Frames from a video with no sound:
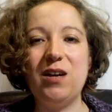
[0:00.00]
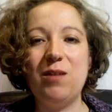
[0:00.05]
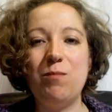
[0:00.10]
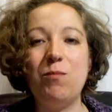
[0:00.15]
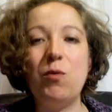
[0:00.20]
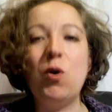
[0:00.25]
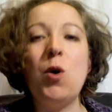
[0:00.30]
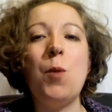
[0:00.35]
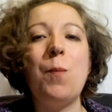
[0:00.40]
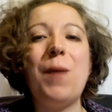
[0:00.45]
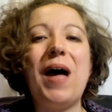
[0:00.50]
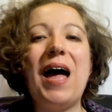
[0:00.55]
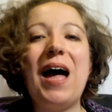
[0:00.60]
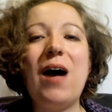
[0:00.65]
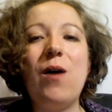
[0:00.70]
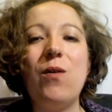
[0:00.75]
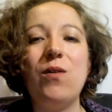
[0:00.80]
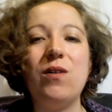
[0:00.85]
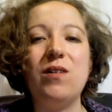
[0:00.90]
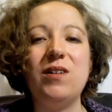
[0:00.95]
more
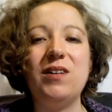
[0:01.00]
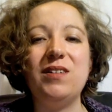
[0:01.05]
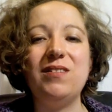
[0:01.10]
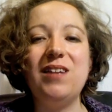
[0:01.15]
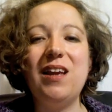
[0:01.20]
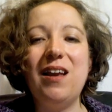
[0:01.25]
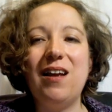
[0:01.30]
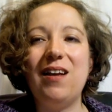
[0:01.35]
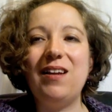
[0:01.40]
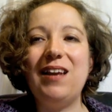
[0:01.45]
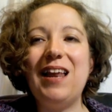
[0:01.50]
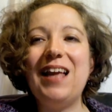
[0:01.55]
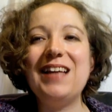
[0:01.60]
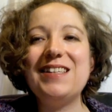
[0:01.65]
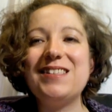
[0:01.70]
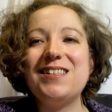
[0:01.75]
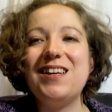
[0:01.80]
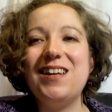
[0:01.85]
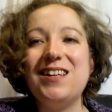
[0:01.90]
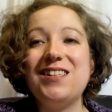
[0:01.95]
power and, and
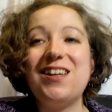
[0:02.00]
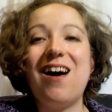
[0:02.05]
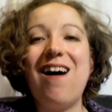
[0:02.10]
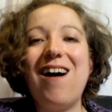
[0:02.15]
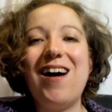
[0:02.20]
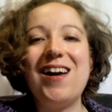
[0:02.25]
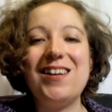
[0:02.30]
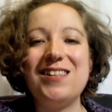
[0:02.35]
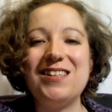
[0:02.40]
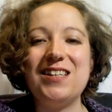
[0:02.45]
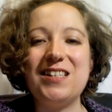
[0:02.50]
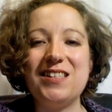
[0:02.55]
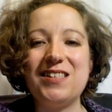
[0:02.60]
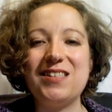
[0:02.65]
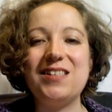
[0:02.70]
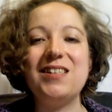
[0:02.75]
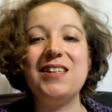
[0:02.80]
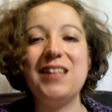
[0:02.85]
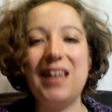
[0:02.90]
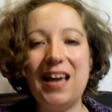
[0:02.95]
less tiredness.
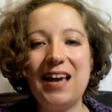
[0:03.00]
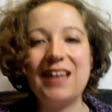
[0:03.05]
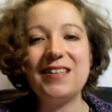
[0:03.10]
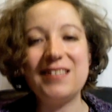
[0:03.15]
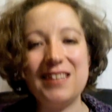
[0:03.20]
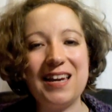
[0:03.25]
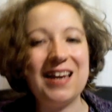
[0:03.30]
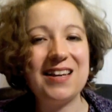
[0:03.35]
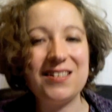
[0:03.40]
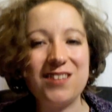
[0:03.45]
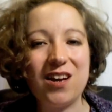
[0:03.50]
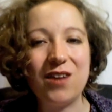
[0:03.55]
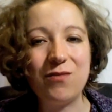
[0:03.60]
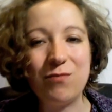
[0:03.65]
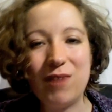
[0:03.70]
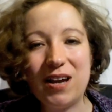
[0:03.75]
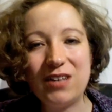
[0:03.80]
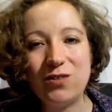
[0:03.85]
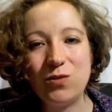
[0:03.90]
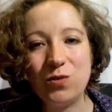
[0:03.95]
Yes, yes, I've
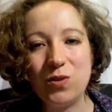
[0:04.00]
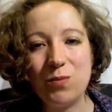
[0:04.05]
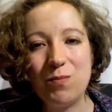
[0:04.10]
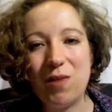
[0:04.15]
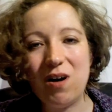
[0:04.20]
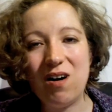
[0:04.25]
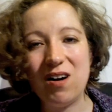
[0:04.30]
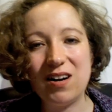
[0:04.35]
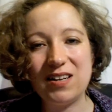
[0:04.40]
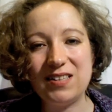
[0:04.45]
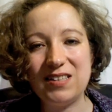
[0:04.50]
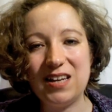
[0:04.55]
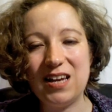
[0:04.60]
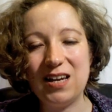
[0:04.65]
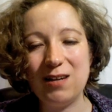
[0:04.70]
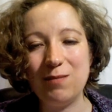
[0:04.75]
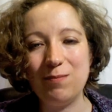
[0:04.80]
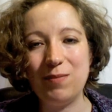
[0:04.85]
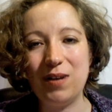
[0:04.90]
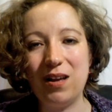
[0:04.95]
read all the marketing
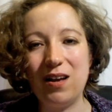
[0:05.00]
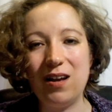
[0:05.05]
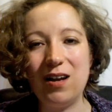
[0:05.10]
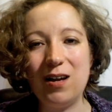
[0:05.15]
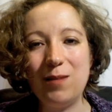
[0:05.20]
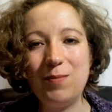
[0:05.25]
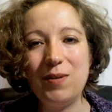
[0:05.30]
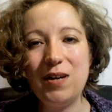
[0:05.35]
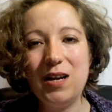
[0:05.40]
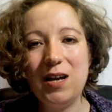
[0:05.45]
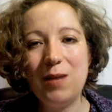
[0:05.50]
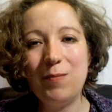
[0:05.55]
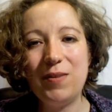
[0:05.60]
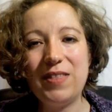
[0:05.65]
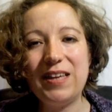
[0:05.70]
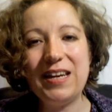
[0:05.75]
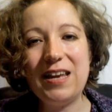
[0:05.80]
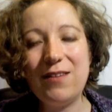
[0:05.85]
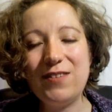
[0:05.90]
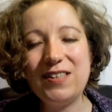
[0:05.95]
blurb, but
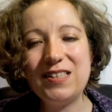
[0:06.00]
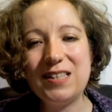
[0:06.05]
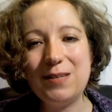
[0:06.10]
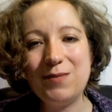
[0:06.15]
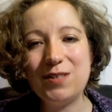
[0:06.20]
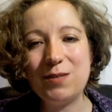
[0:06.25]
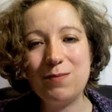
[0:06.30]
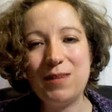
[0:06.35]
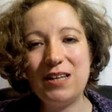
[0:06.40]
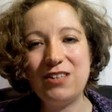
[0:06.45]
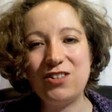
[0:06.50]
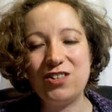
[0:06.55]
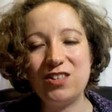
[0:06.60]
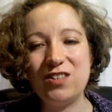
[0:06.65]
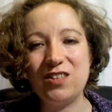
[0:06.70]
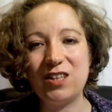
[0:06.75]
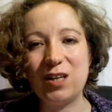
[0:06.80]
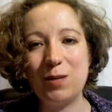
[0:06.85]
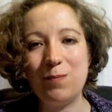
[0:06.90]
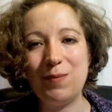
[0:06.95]
they never seem to
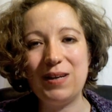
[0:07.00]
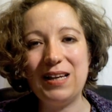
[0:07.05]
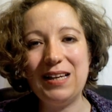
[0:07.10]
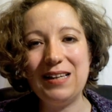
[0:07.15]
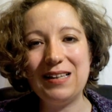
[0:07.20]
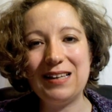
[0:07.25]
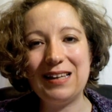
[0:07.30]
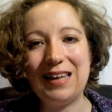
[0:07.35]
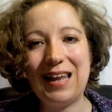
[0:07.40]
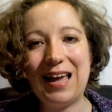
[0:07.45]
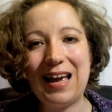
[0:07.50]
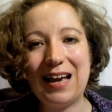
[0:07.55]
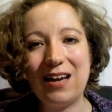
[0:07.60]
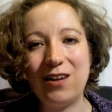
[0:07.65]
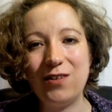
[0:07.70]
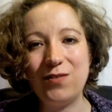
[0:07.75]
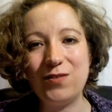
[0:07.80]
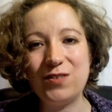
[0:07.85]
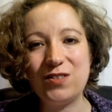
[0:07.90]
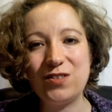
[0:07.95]
mention the complete lack
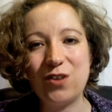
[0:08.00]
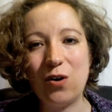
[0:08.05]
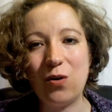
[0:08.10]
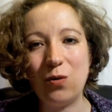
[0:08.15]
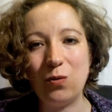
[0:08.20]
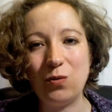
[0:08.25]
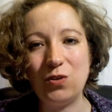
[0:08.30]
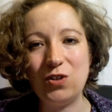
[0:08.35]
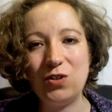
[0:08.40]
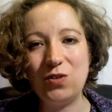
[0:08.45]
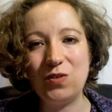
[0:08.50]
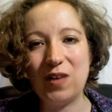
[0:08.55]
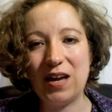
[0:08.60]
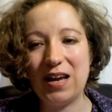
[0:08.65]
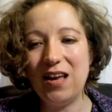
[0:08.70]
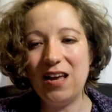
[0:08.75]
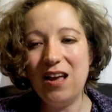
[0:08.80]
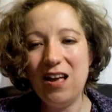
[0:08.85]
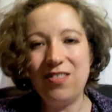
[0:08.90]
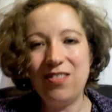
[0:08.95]
of soul, do
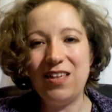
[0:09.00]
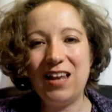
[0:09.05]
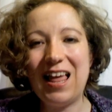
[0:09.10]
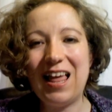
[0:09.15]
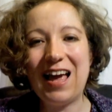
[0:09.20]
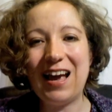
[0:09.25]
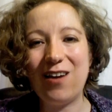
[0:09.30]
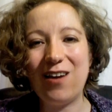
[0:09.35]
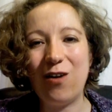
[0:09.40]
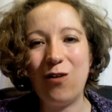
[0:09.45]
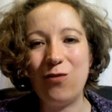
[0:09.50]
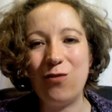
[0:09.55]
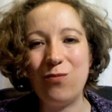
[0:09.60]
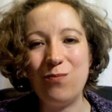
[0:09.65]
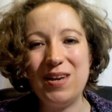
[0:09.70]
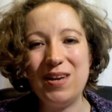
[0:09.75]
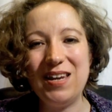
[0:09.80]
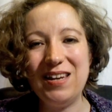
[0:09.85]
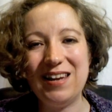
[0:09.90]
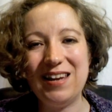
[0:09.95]
they? The lack
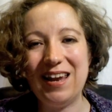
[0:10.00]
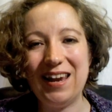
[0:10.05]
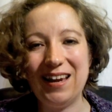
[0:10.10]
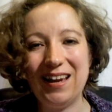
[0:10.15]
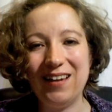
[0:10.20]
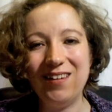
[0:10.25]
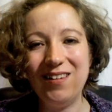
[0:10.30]
of meaning.